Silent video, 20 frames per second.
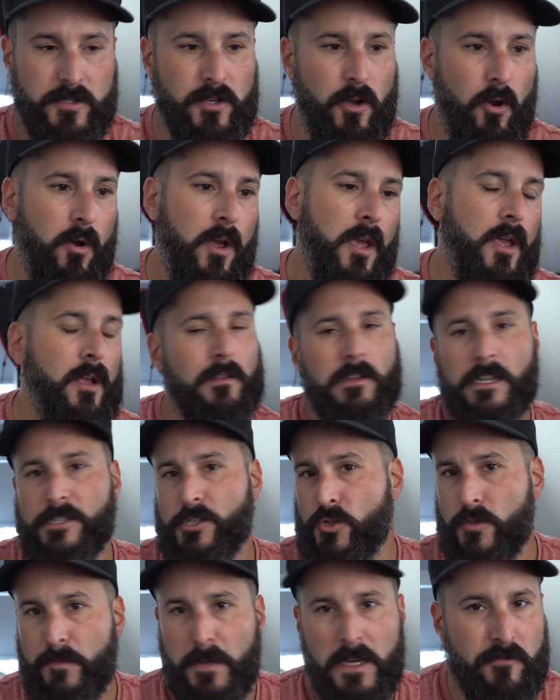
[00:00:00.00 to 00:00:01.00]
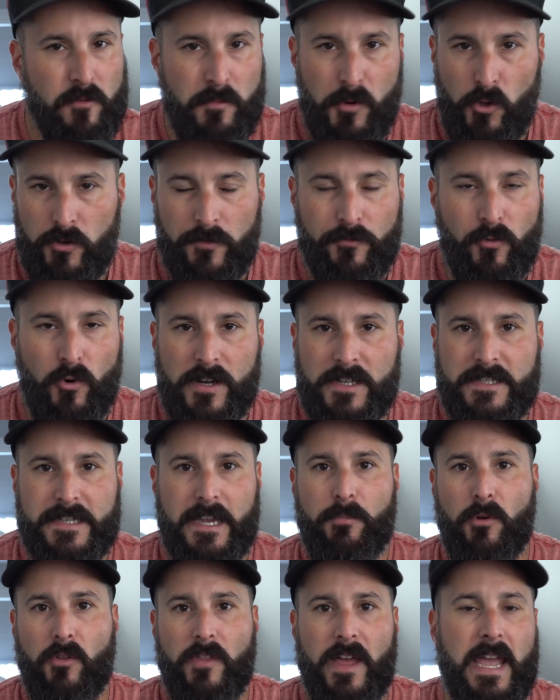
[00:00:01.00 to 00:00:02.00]
So let's use Beaver Builder, for
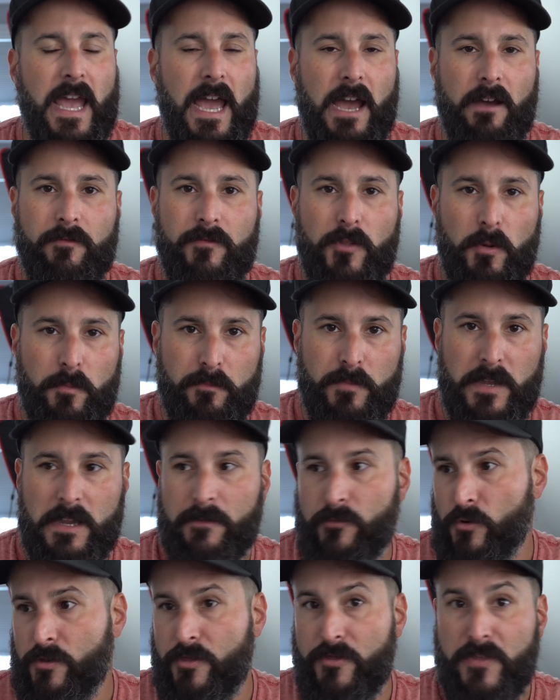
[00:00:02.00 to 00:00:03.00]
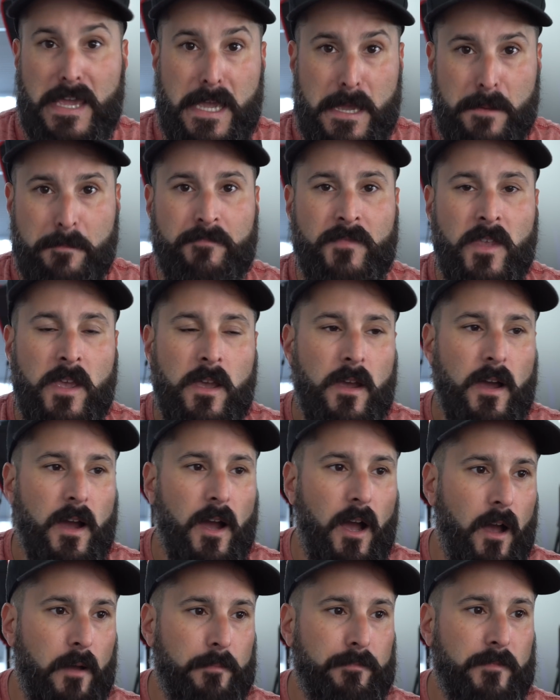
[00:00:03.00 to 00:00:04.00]
example. They have the Beaver theme.
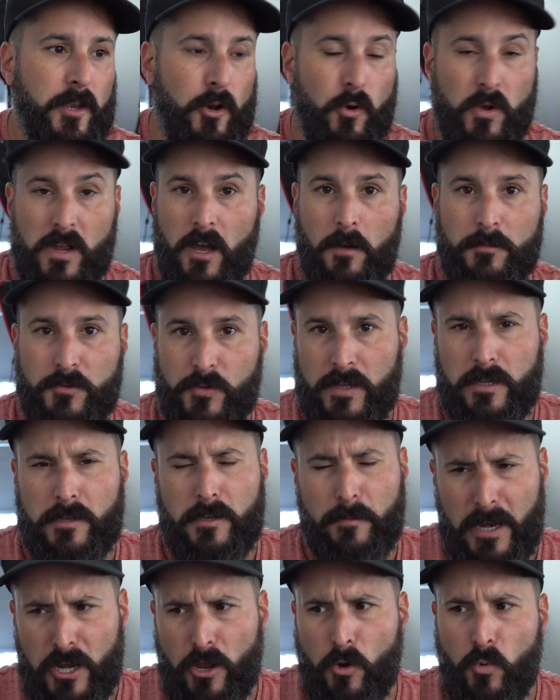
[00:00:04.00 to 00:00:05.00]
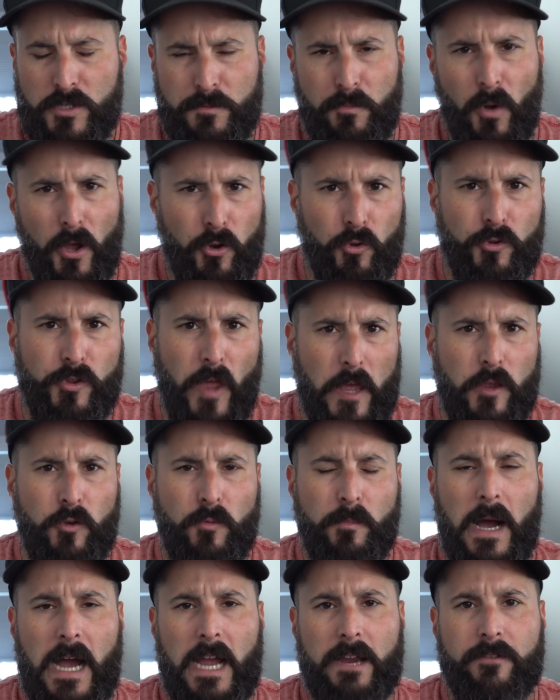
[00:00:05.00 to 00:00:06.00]
It comes with it depending on which bundle that
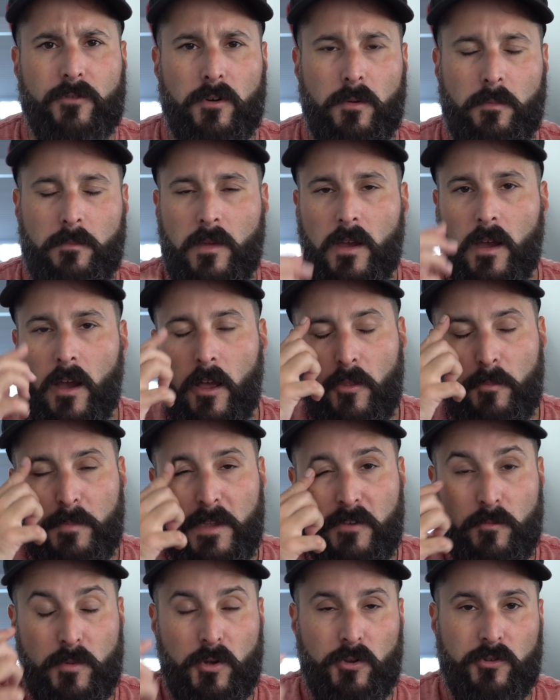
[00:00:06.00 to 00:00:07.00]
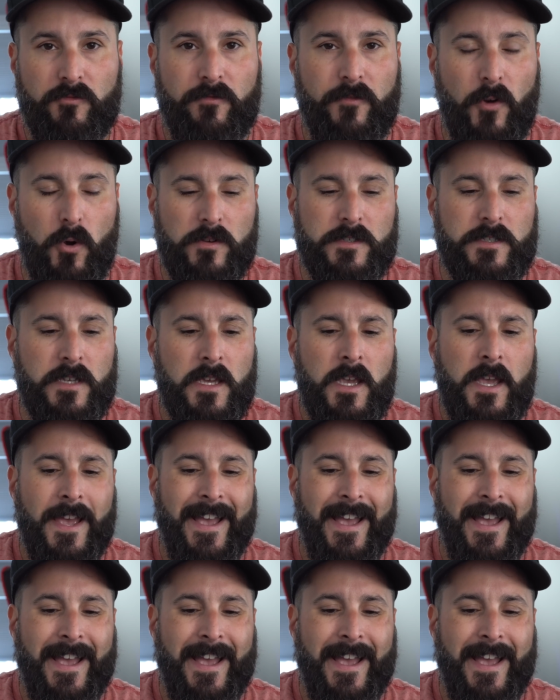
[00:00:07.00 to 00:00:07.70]
you buy from the Beaver Builder folks.